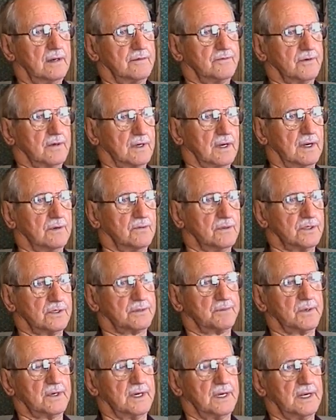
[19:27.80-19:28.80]
for Glenwood
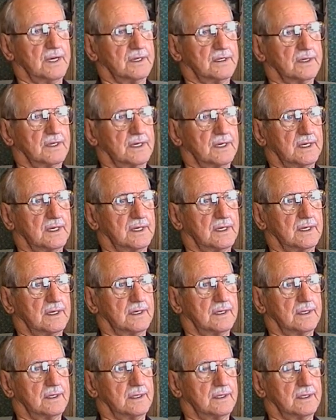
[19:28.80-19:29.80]
Springs and uh,
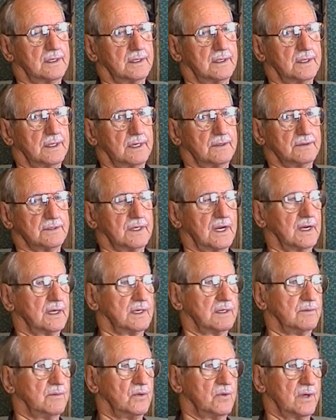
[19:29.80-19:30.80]
that was like
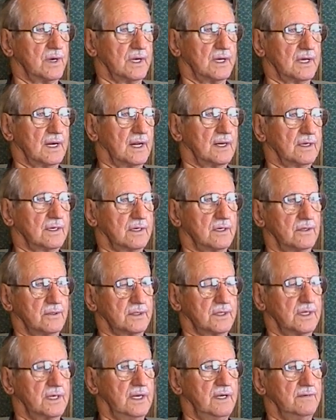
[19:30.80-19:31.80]
in the morning and I
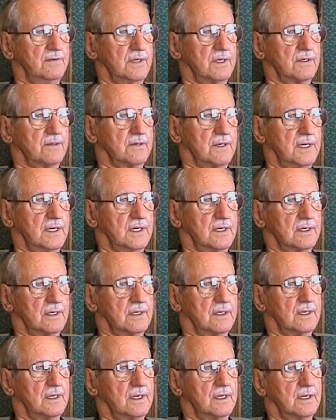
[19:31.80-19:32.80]
caught the evening train oh.
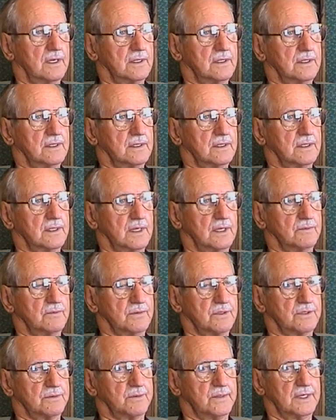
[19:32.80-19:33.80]
to
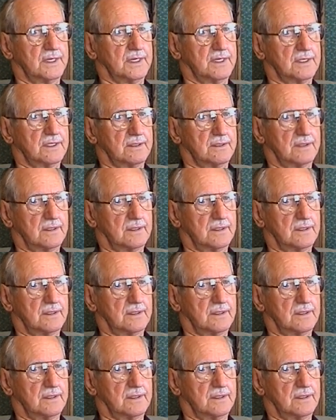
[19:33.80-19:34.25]
Glenwood Springs.